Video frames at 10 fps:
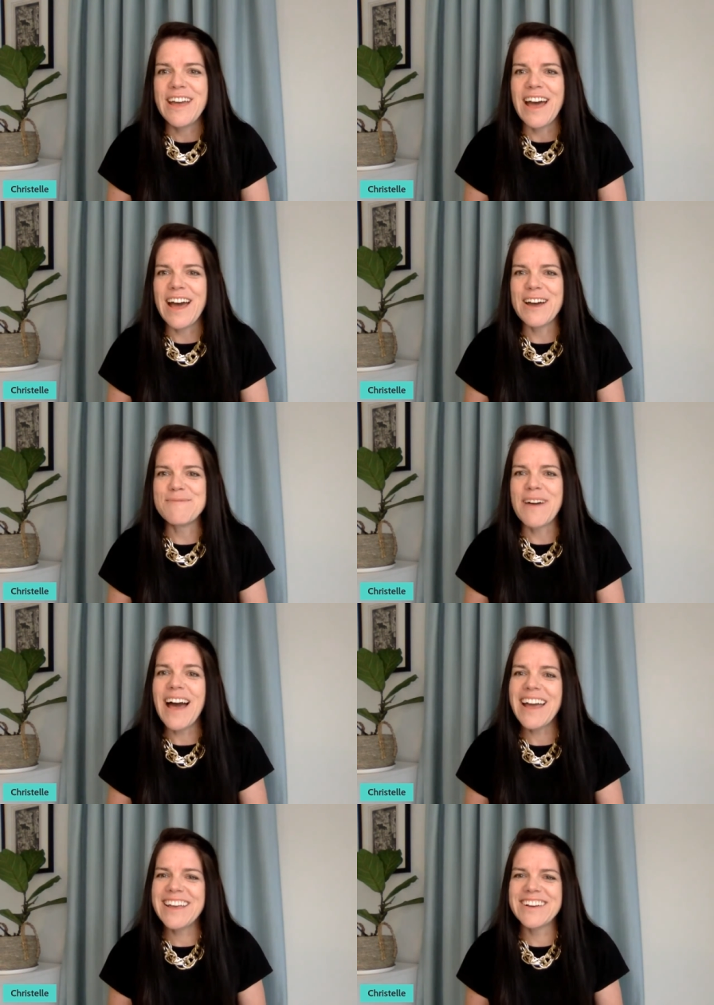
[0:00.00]
Um,
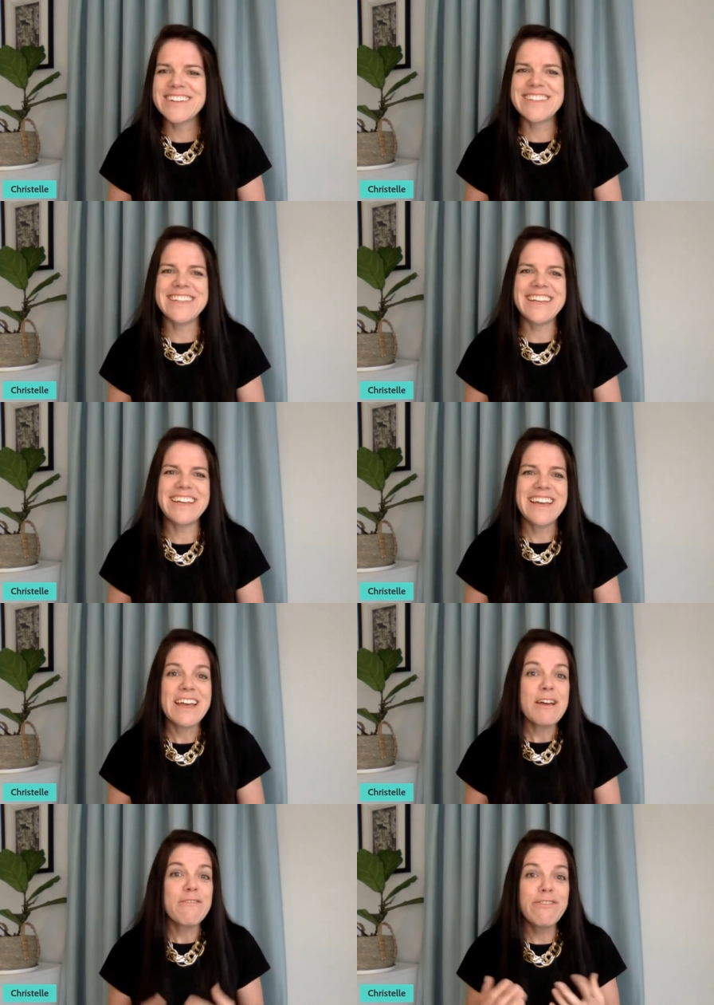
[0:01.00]
hi, Kirsty
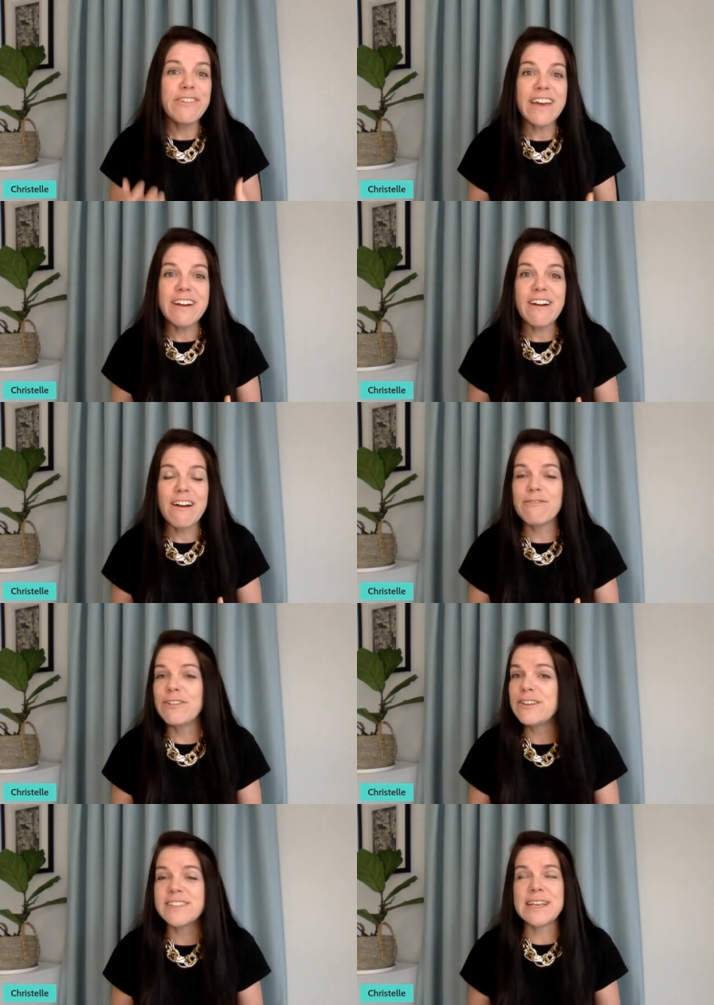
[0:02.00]
fear of
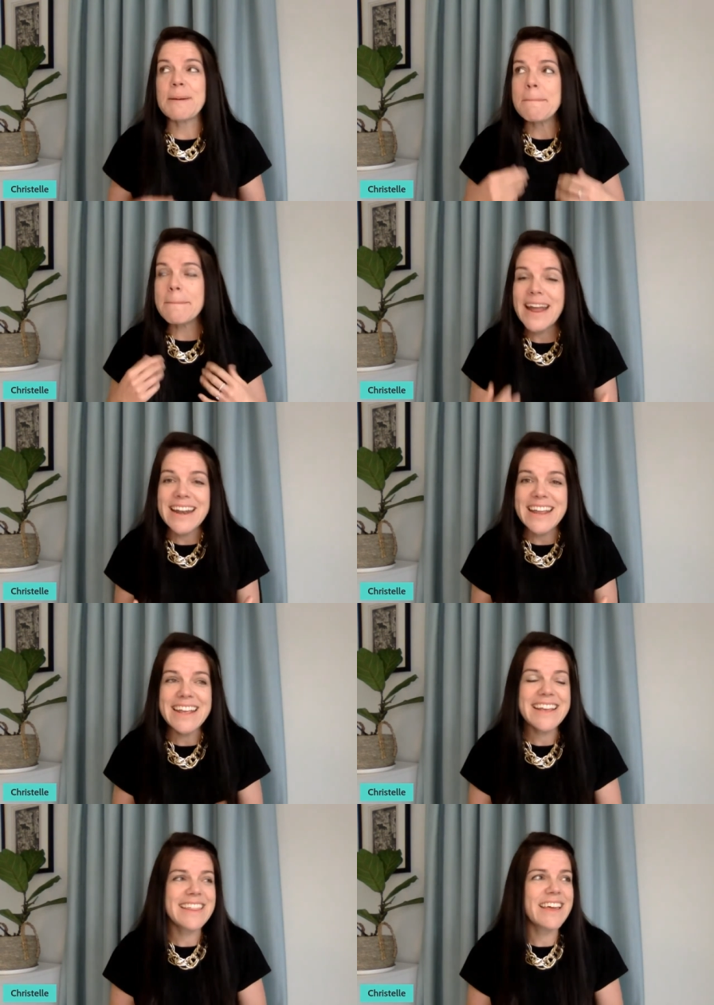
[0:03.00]
losing money.